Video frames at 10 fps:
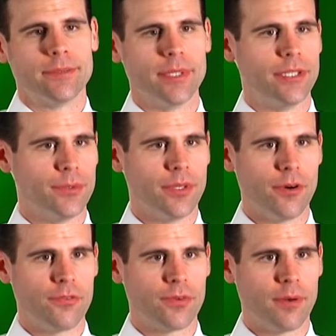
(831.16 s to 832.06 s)
We do know
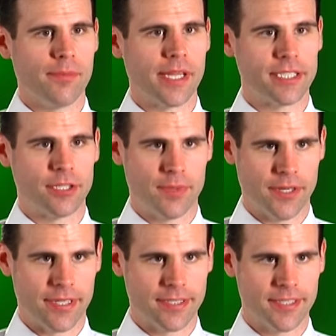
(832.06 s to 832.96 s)
from
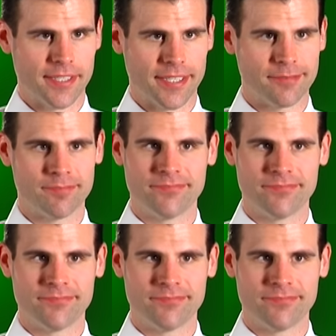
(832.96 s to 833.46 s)
experience that